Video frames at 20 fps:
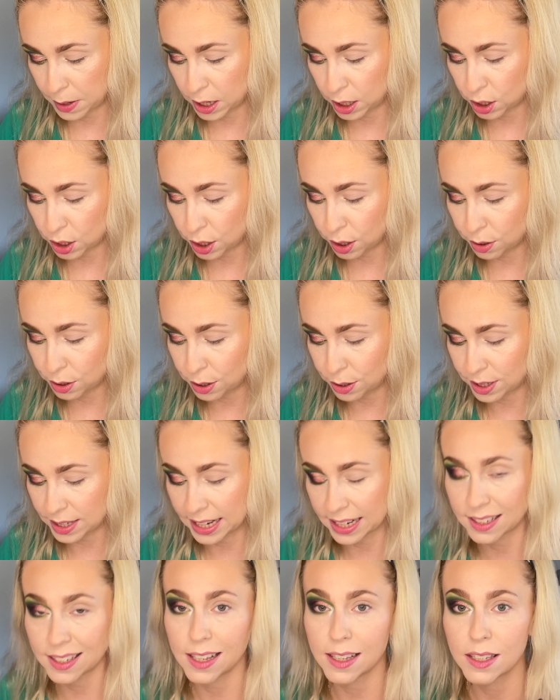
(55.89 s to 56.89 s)

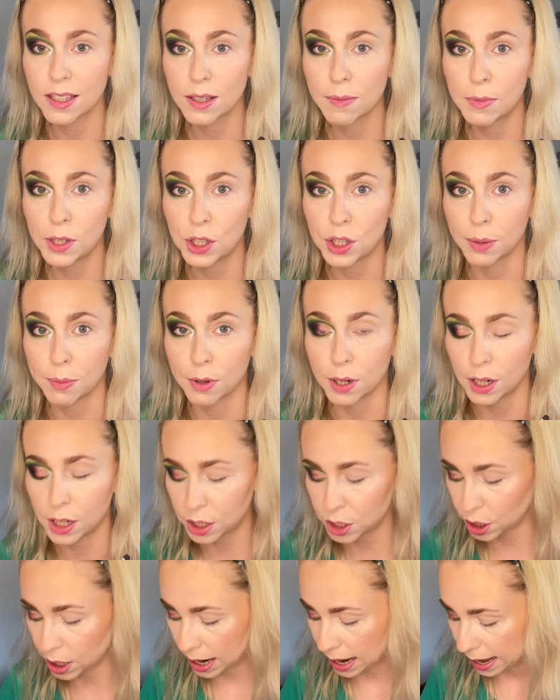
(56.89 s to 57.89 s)
226 smudger
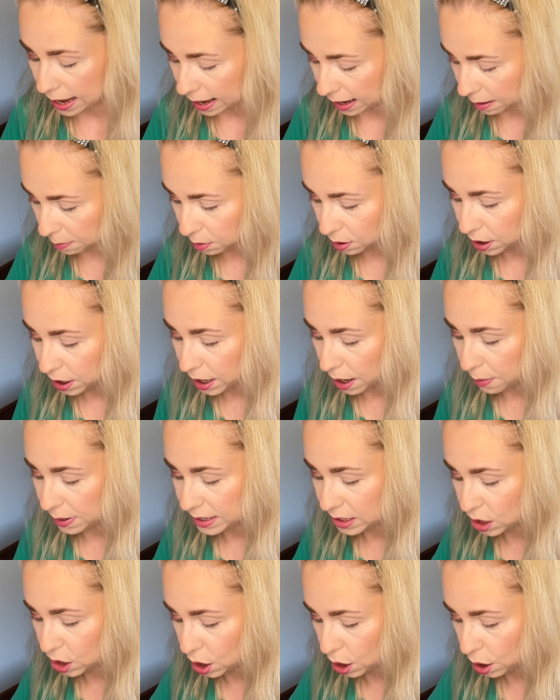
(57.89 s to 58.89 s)
brush and I'm going to go
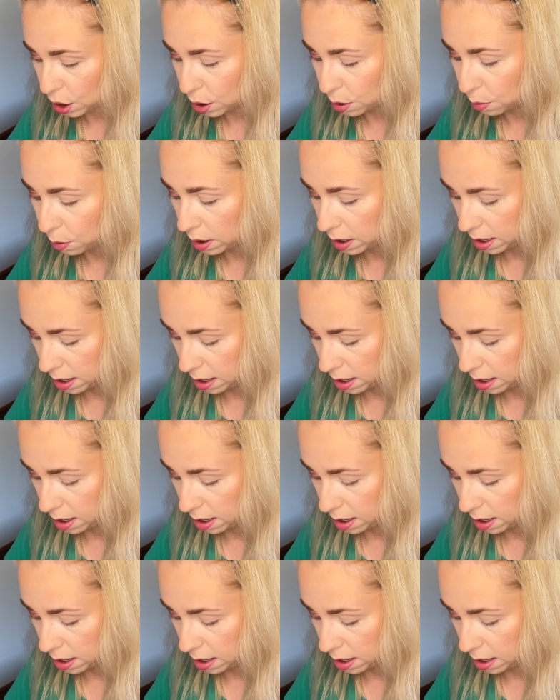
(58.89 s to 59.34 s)
into,